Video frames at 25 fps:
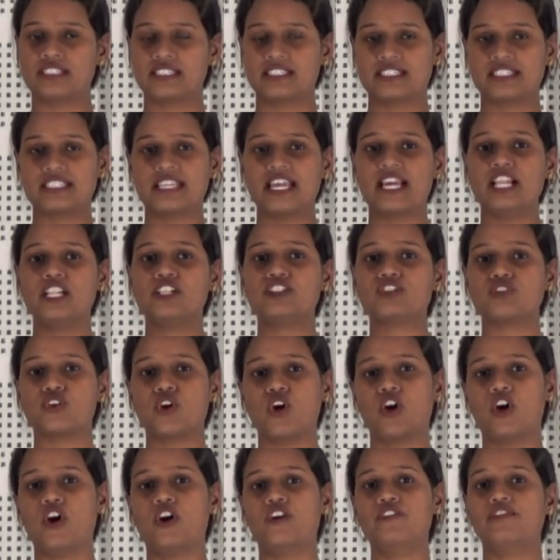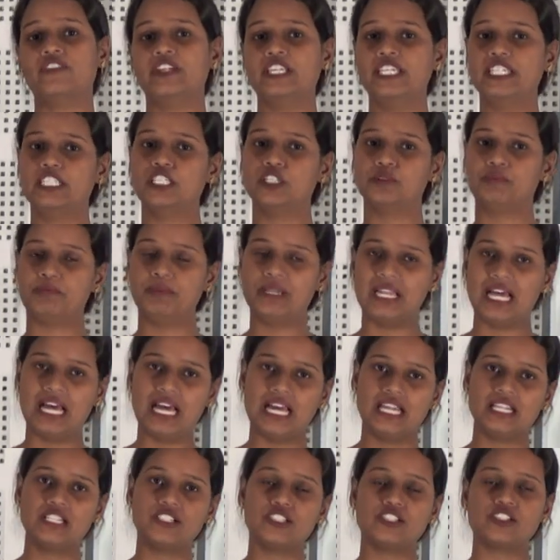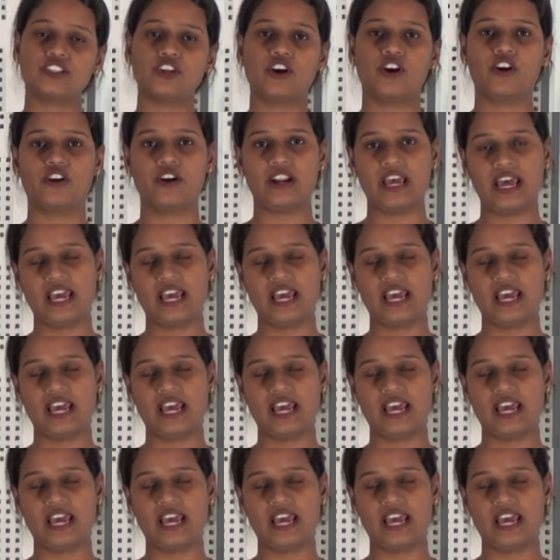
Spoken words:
cells of either plants or